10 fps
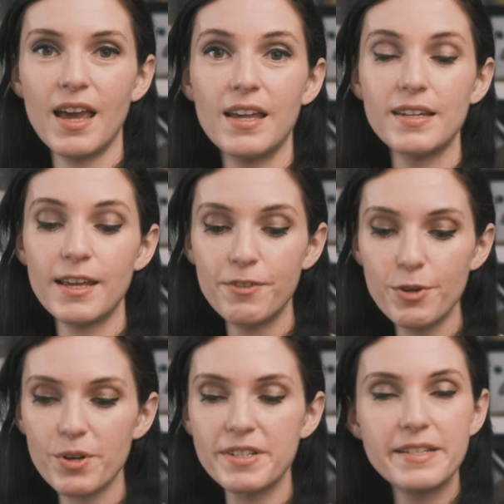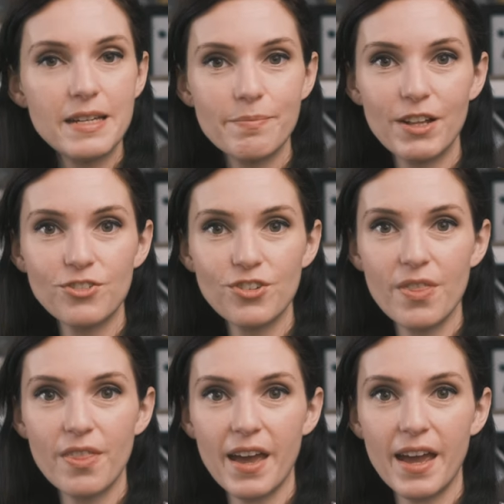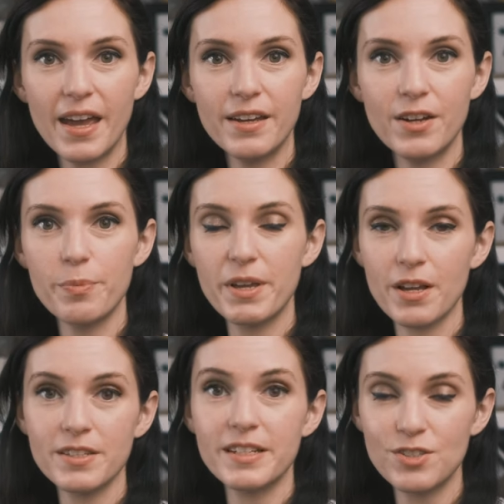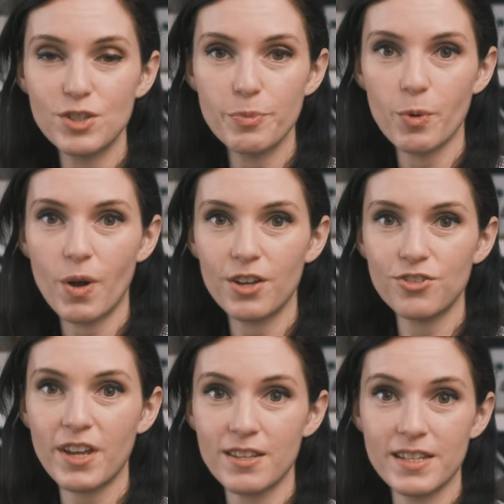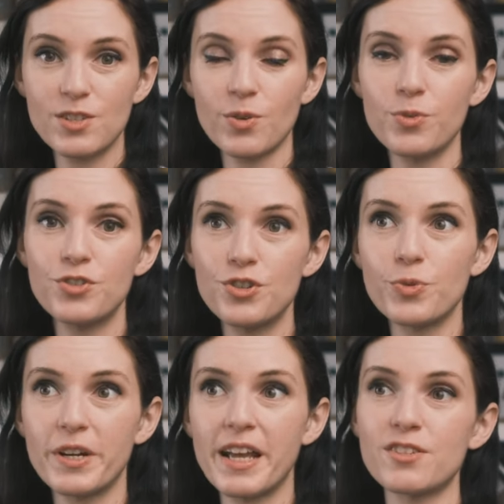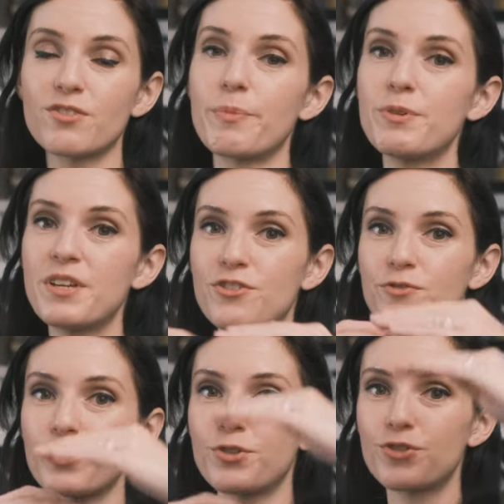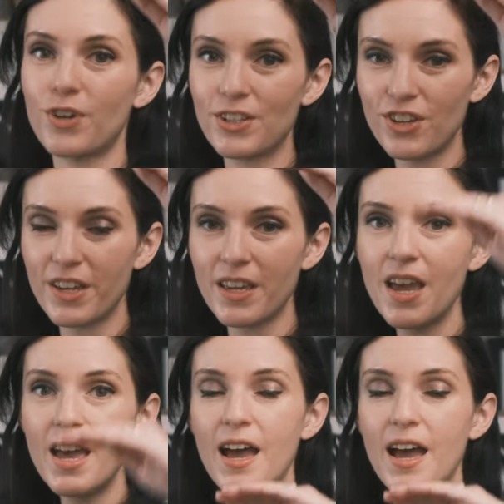And a viewer did mention that, you know, because it is super wash, Cascade 220 has a reputation for stretching